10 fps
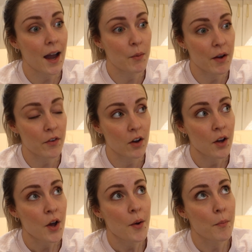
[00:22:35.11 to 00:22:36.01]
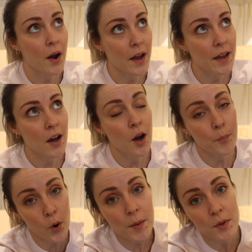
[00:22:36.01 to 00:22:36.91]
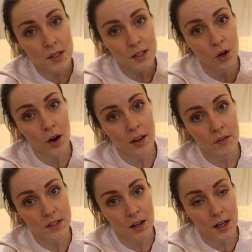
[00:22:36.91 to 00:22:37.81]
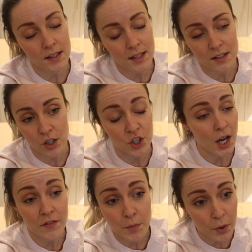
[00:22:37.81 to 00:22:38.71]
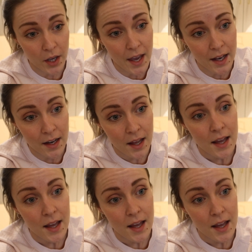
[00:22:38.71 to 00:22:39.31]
However, my appointment slot at the recycling centre, because you have to book in,